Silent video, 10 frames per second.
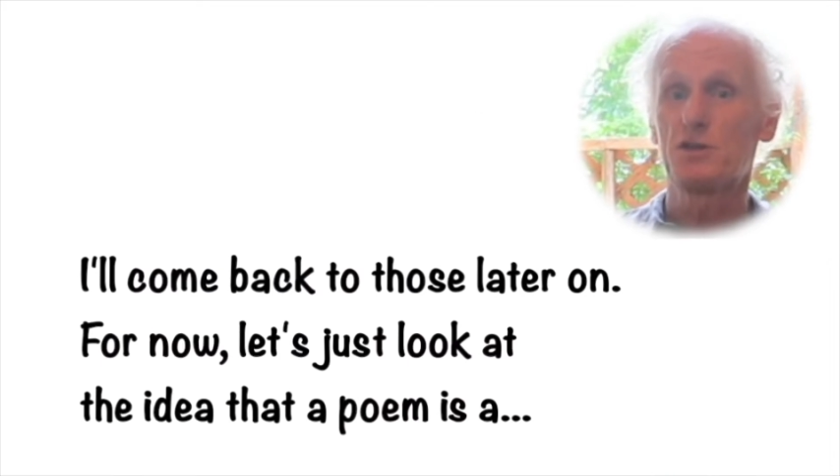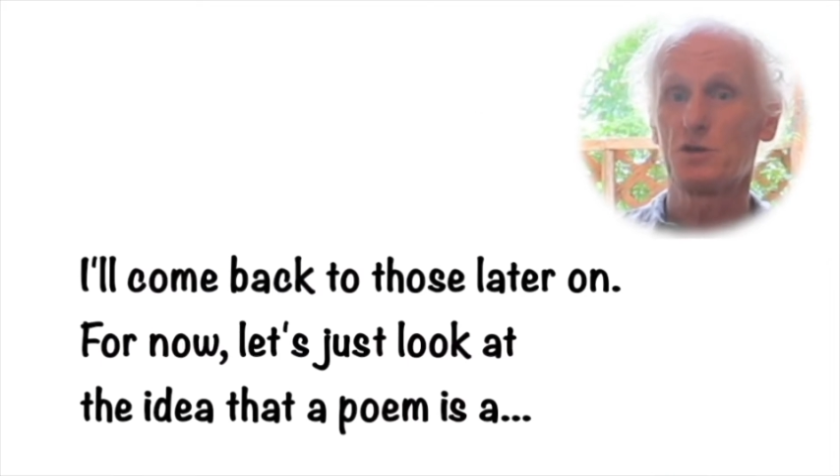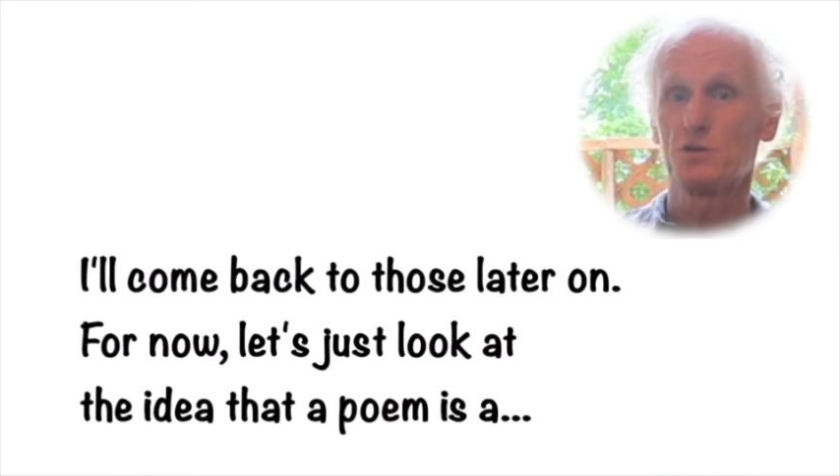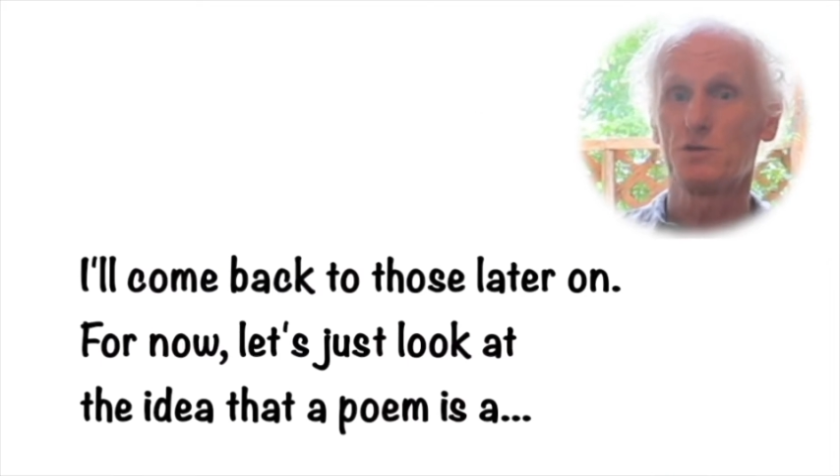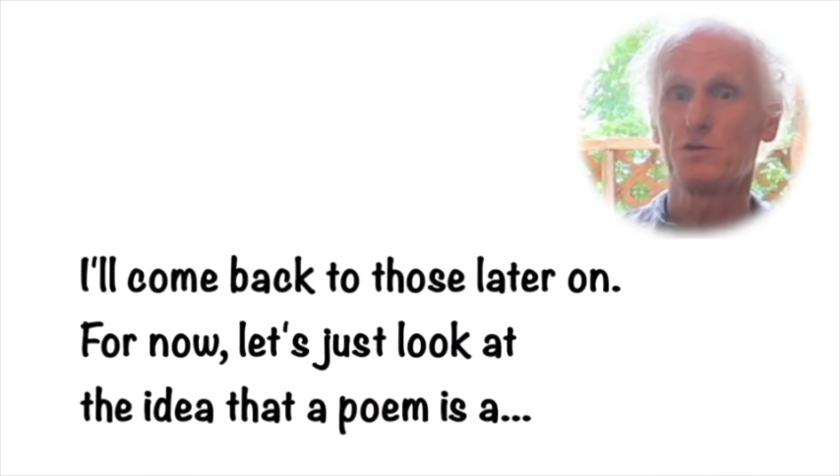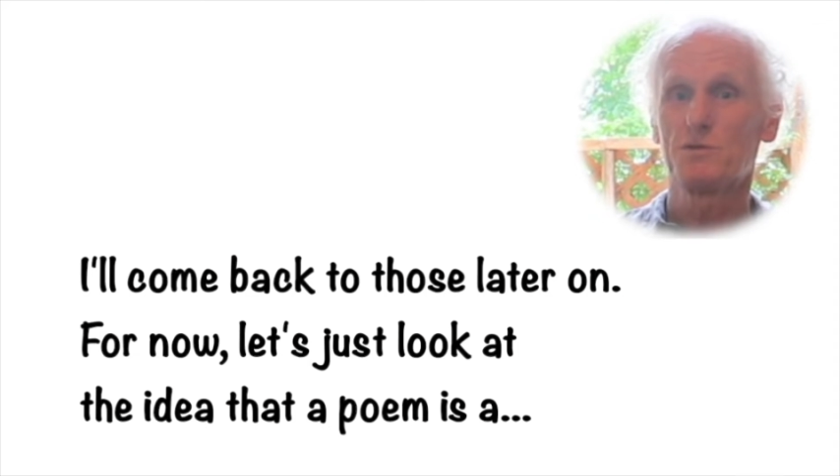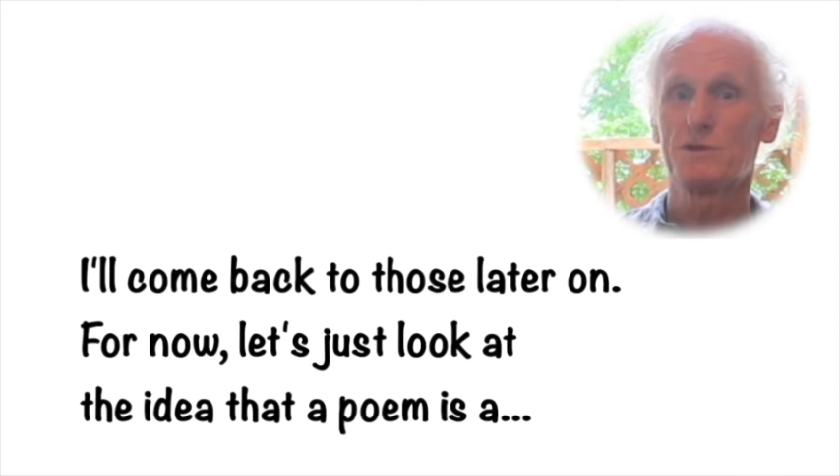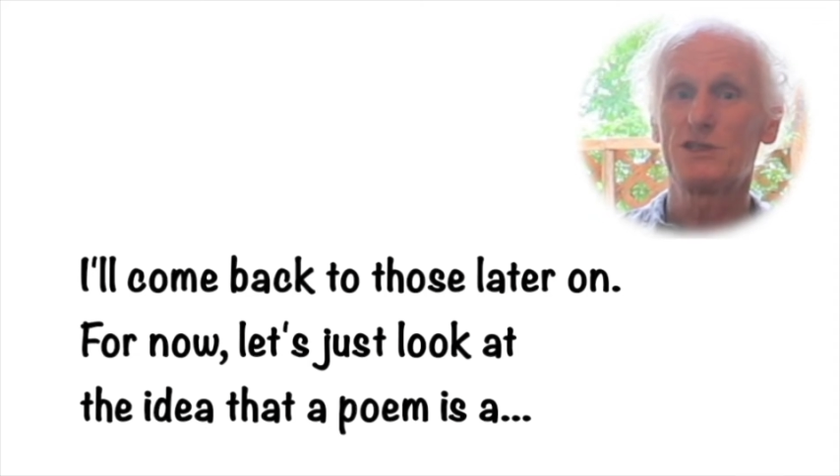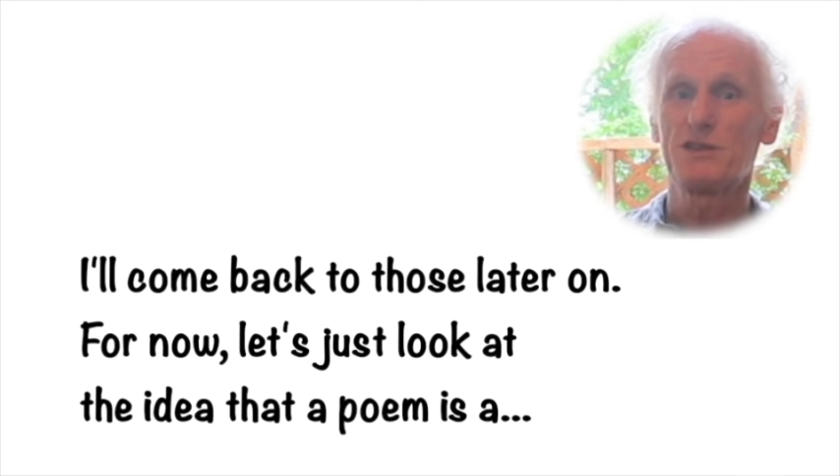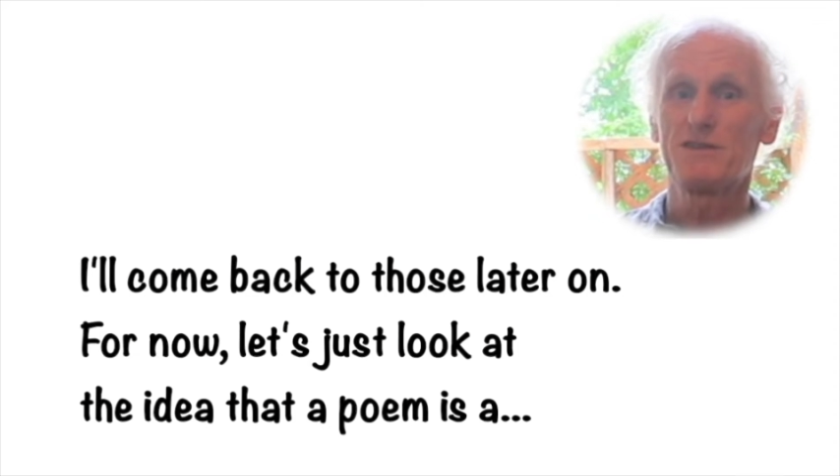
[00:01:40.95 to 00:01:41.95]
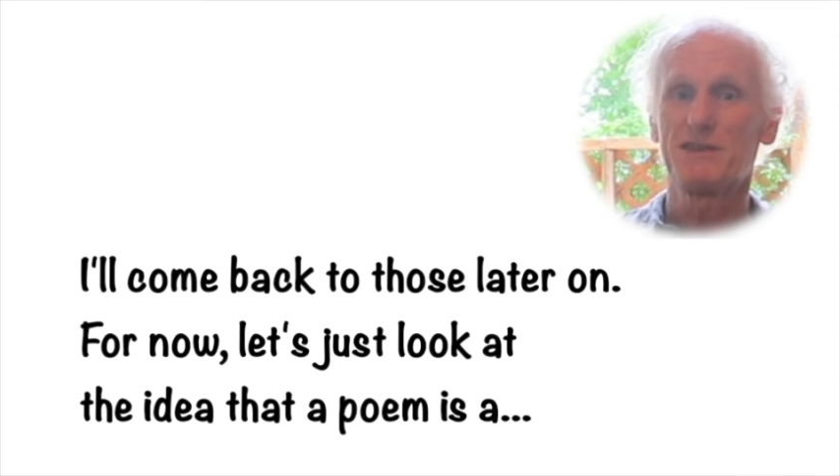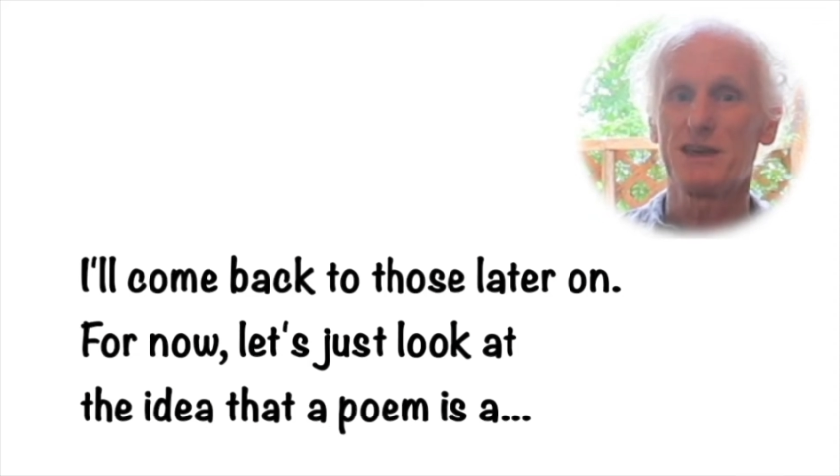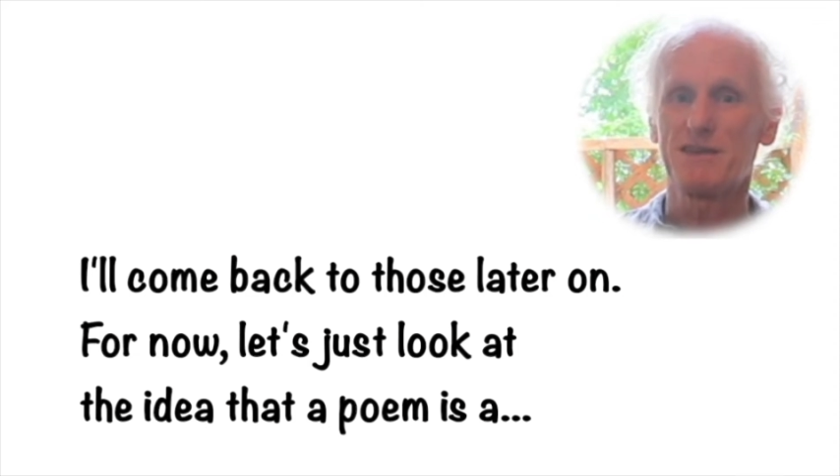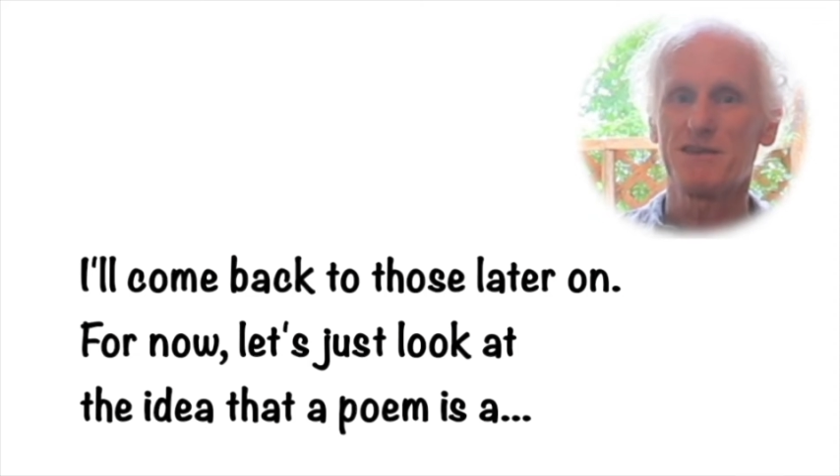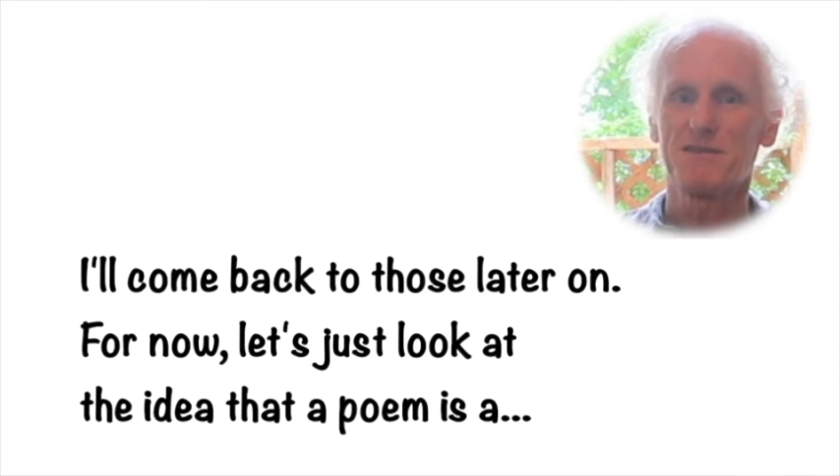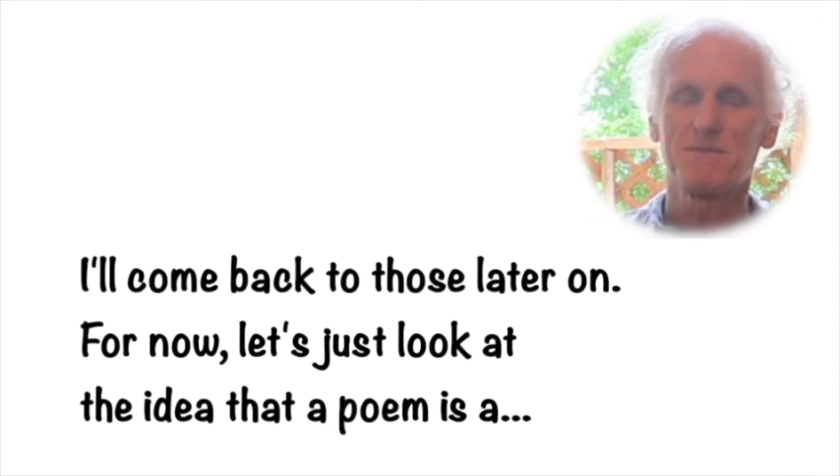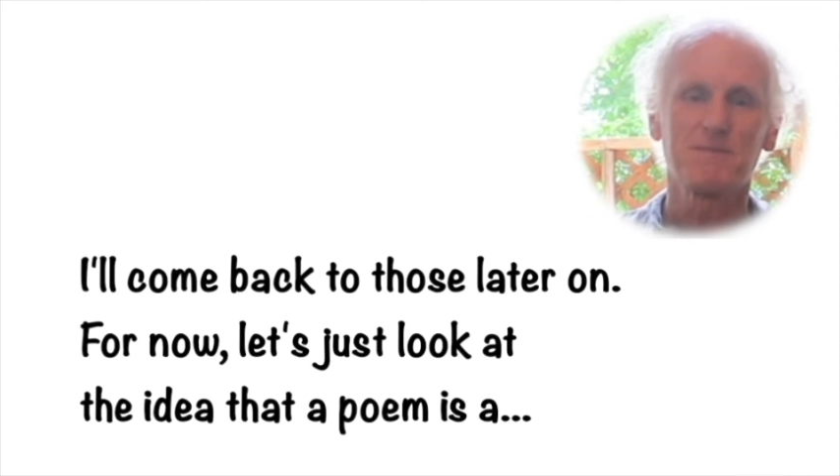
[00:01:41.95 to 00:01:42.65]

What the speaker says: tool, which is this.